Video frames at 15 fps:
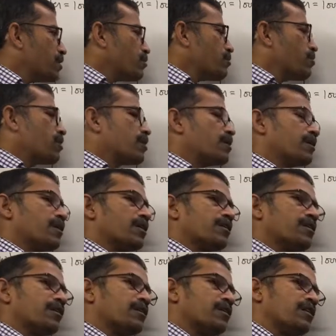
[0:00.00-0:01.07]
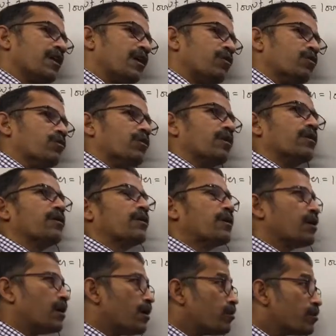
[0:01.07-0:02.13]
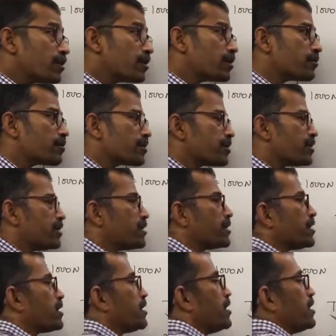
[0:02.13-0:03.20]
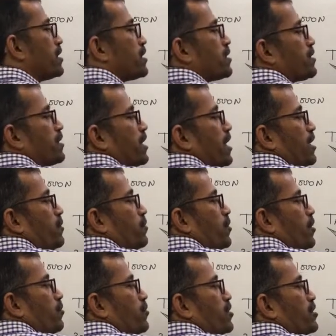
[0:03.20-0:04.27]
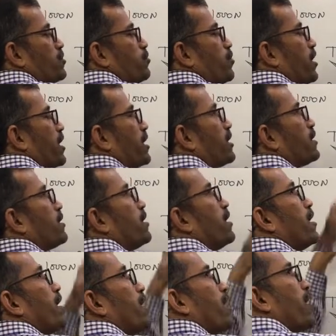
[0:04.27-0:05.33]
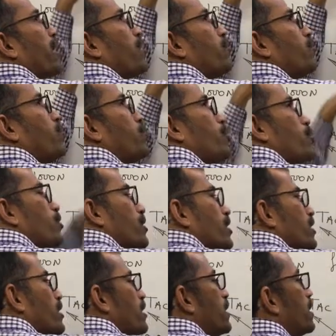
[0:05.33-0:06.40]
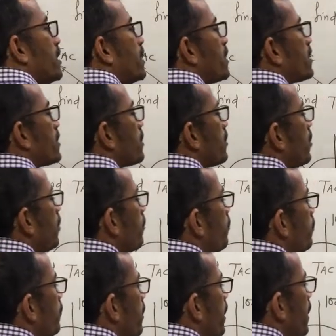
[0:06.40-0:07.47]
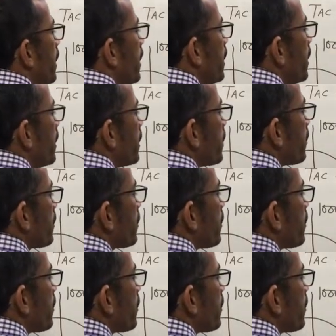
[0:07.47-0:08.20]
in what direction? Downward. How will represent here? Start from this point and move in the direction of weight,